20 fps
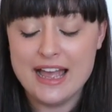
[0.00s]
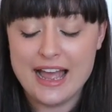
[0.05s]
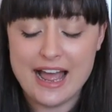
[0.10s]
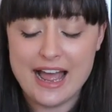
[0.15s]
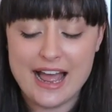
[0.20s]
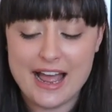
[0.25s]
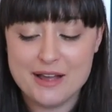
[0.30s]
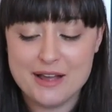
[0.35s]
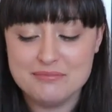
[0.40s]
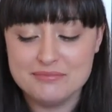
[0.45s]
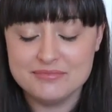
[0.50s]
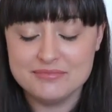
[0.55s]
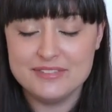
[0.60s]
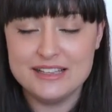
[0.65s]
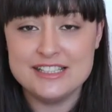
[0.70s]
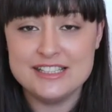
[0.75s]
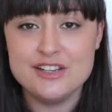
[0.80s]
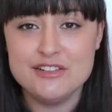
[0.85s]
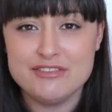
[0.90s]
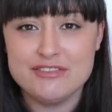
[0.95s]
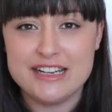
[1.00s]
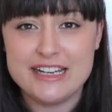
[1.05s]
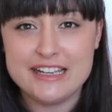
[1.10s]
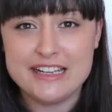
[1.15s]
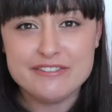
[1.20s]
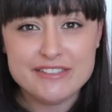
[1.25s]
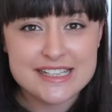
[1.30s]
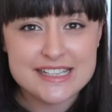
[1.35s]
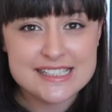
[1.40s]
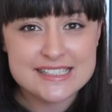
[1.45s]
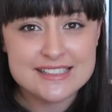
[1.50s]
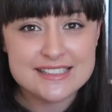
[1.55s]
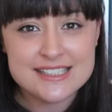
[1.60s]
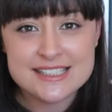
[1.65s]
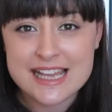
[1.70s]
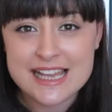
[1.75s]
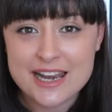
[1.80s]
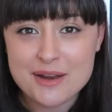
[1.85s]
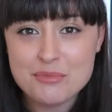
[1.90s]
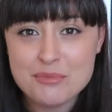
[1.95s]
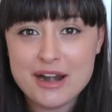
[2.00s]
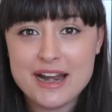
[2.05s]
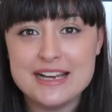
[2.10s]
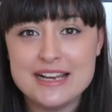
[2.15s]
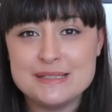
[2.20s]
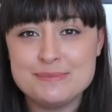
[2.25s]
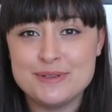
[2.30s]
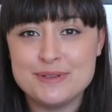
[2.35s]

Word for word: um, it's not really a reason to celebrate